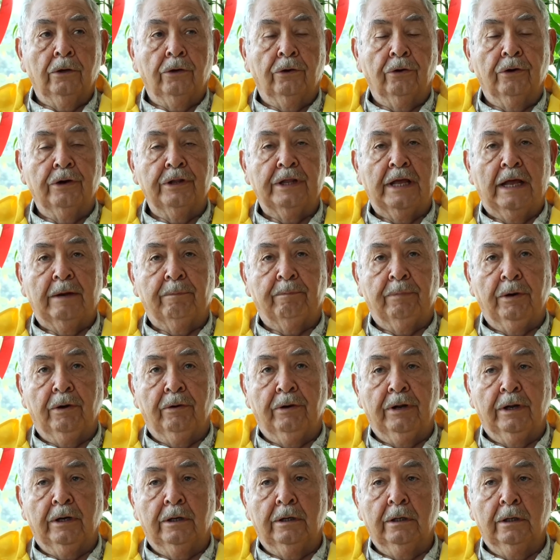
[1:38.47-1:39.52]
During that
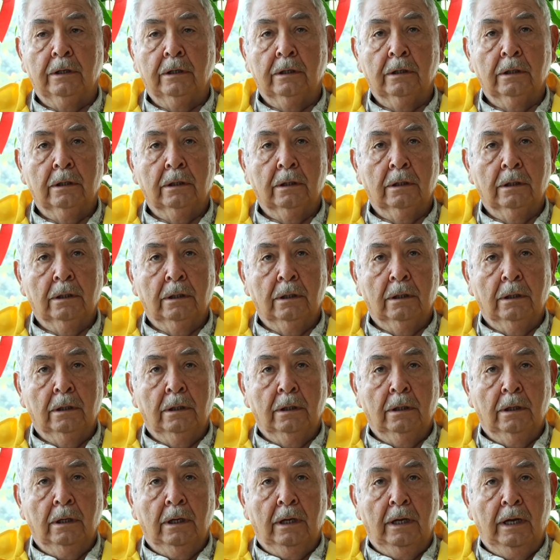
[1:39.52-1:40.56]
period,
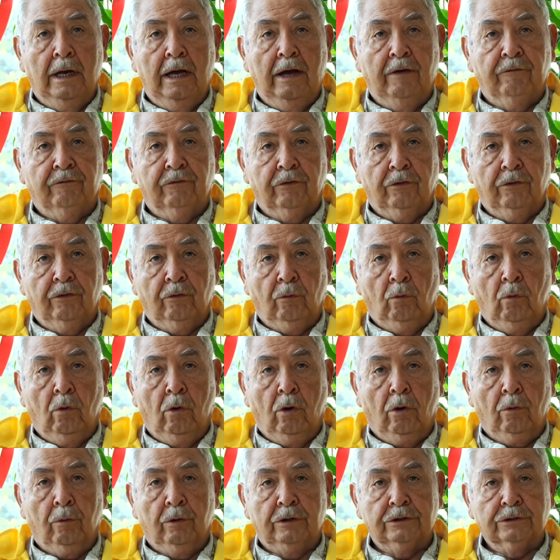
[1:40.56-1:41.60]
after the
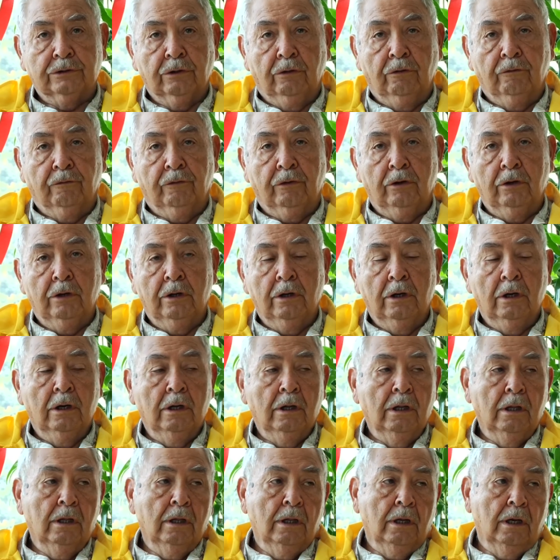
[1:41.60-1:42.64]
war was over,
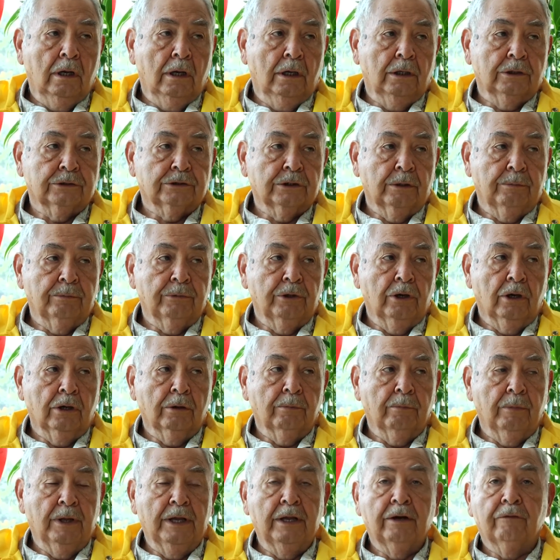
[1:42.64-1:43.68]
some
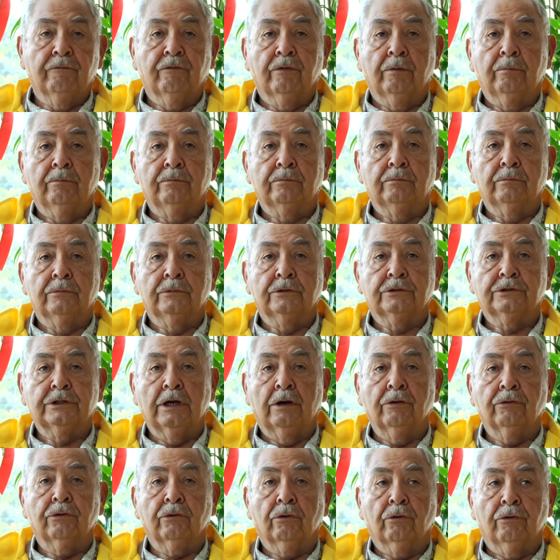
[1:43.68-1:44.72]
young men from
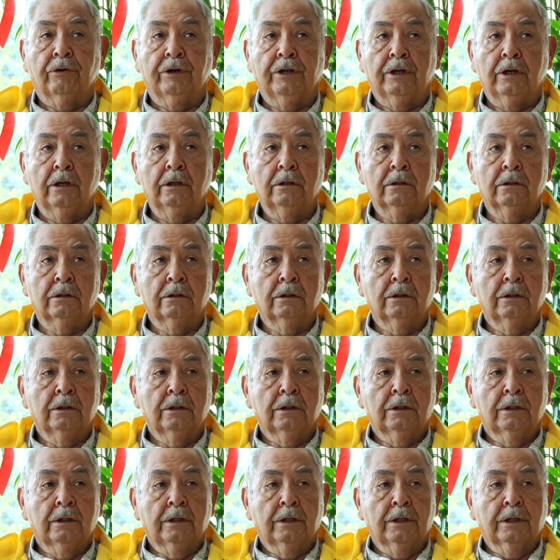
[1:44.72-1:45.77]
South Korea
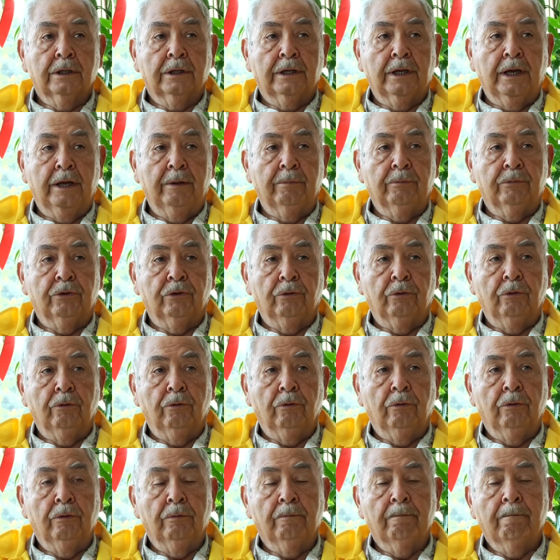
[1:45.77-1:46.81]
came
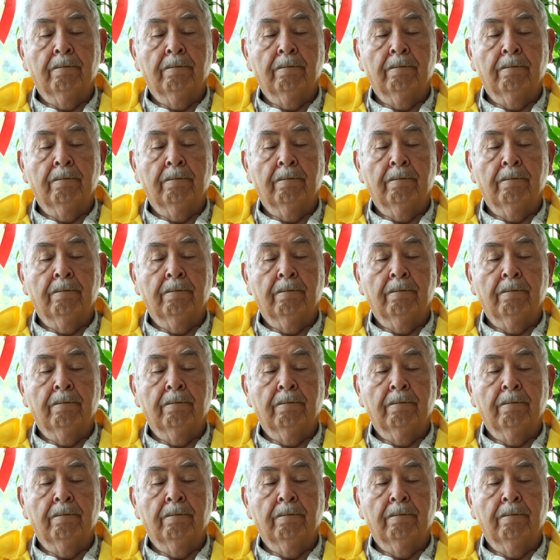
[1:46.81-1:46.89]
to